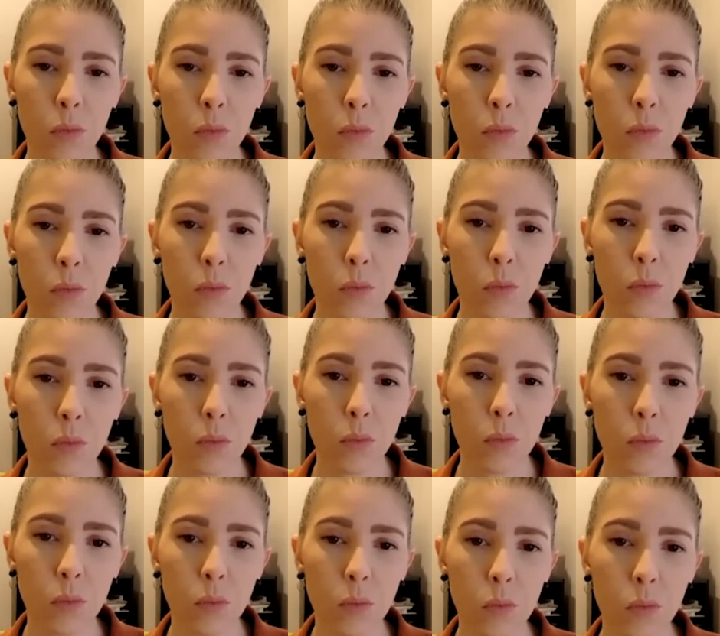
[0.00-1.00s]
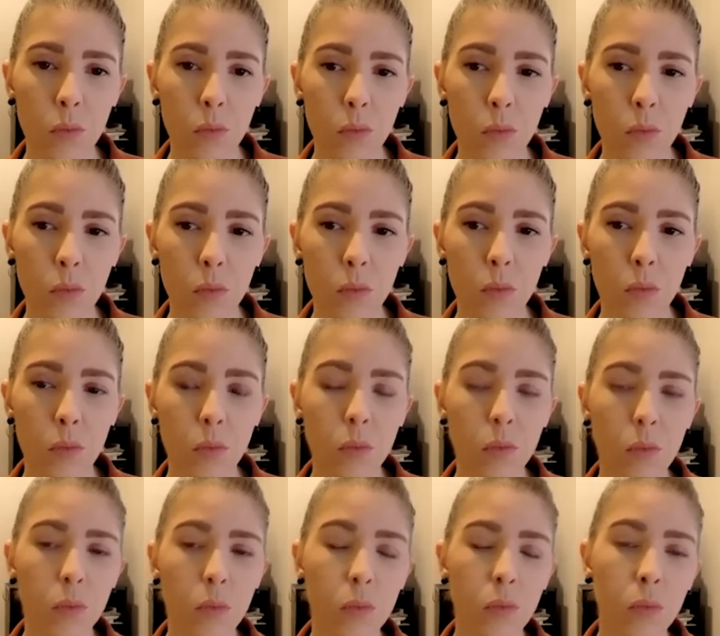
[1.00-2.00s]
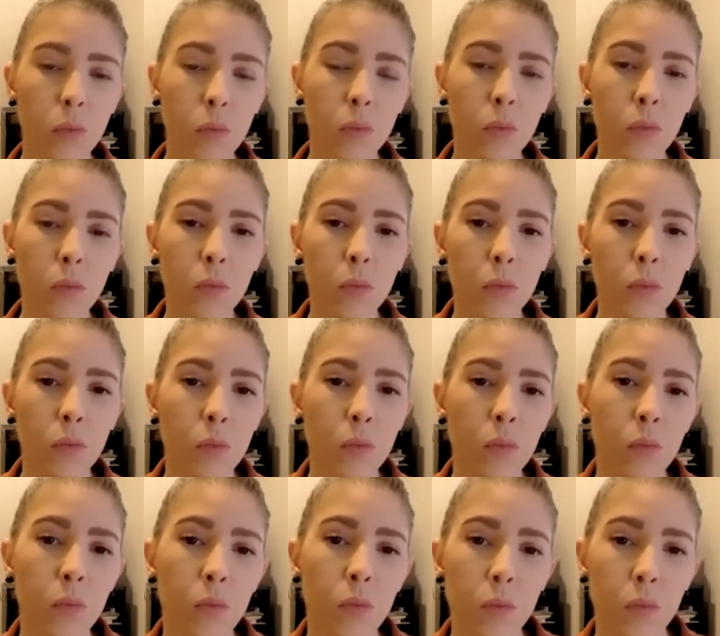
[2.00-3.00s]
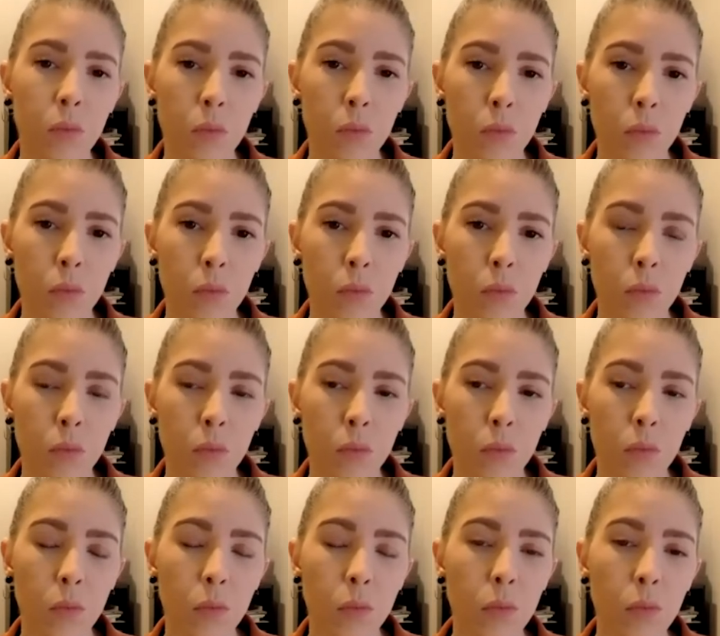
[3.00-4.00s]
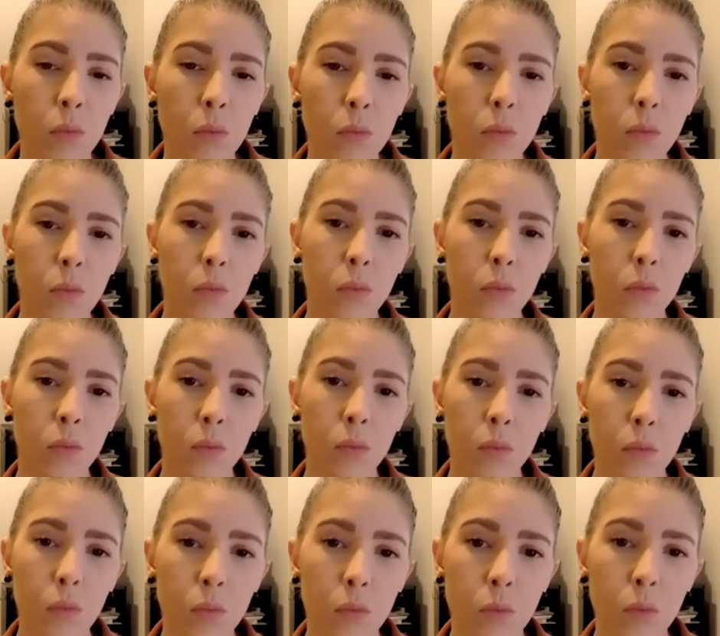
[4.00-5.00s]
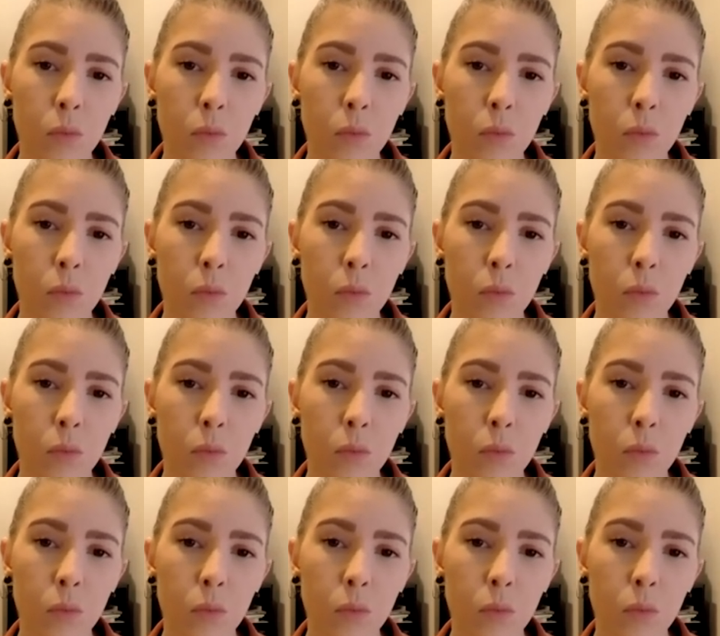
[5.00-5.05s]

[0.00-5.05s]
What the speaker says: No words are spoken by the person on screen.